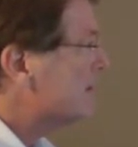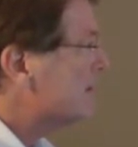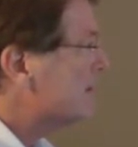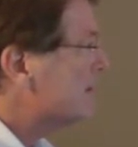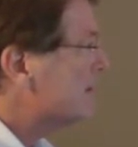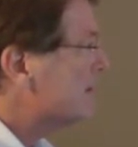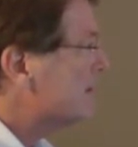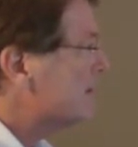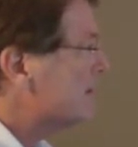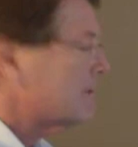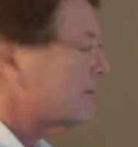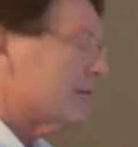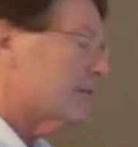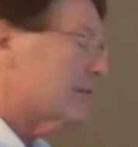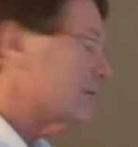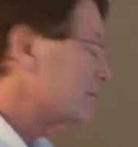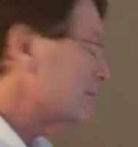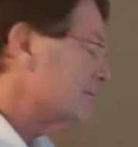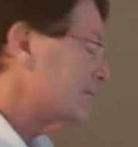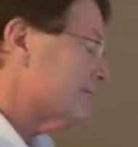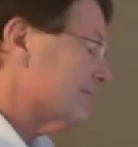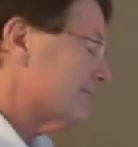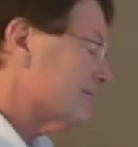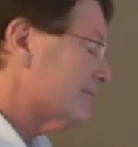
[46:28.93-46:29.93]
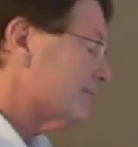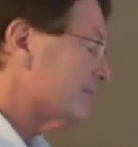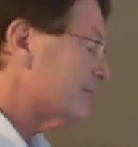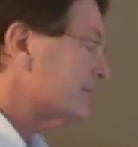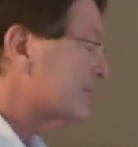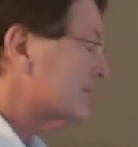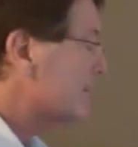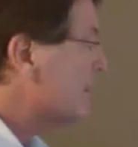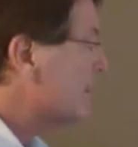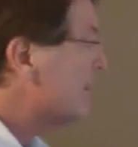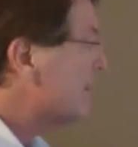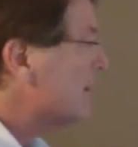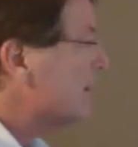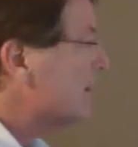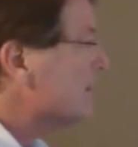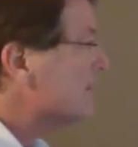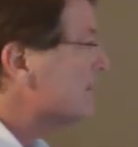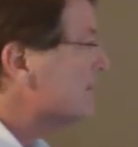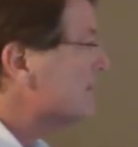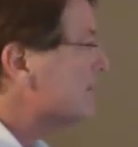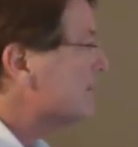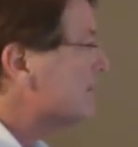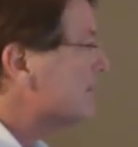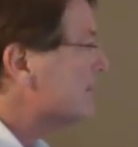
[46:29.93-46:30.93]

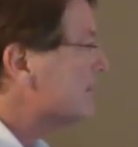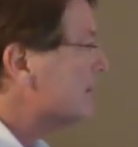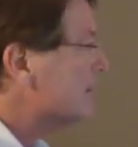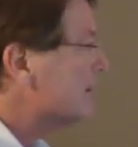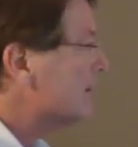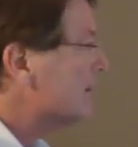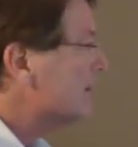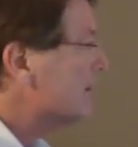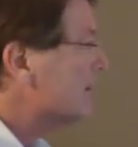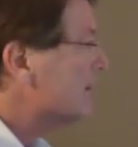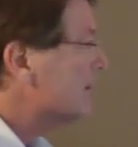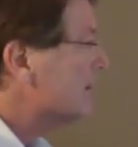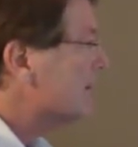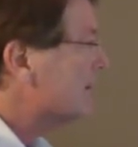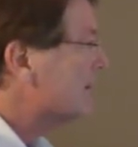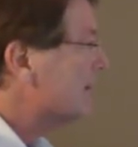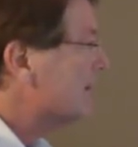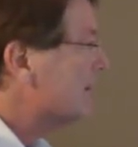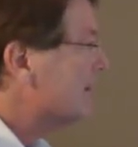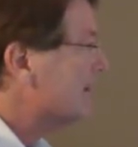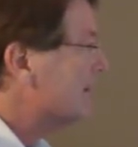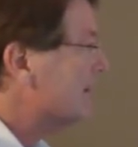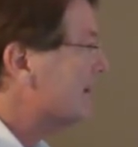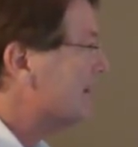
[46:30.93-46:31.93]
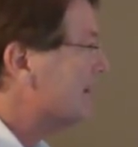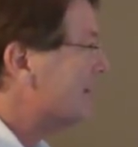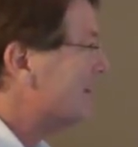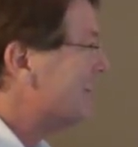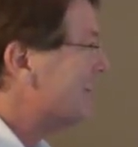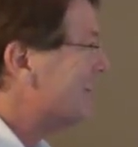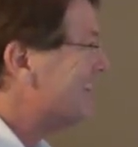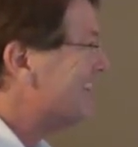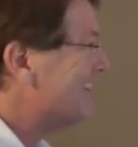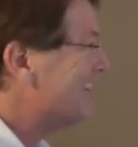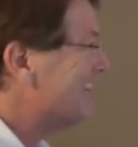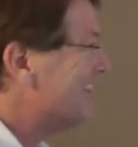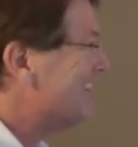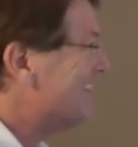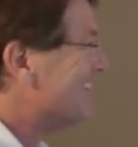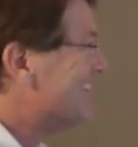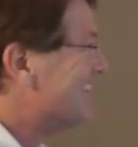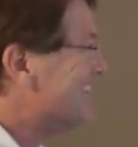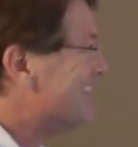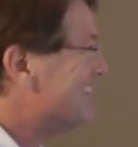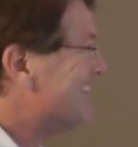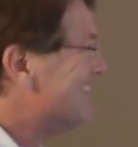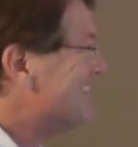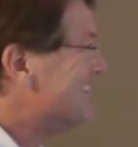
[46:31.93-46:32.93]

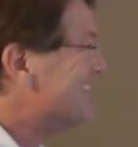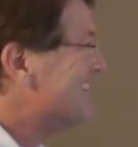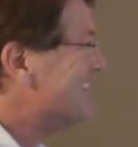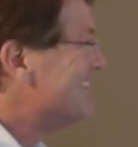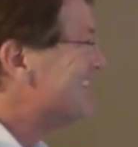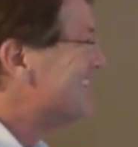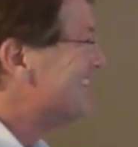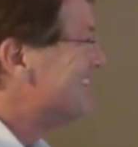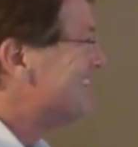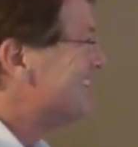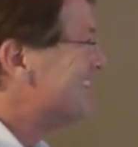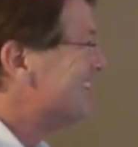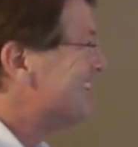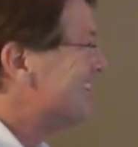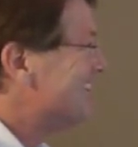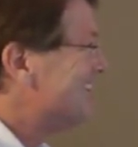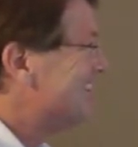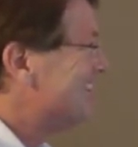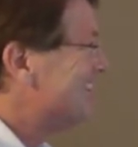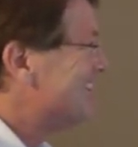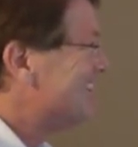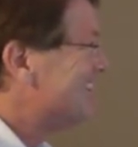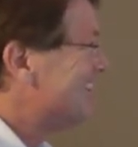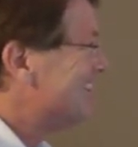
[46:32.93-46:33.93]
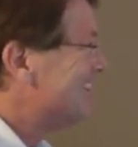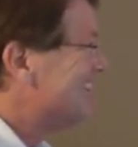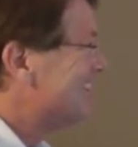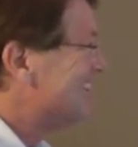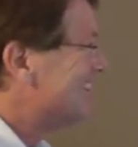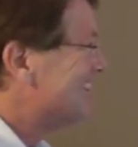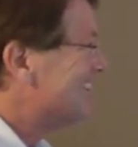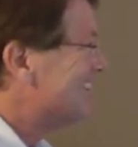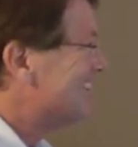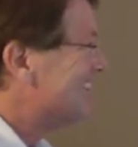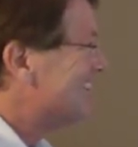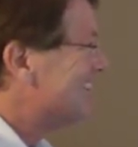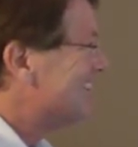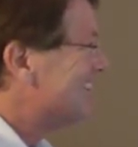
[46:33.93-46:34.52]
This person isn't speaking.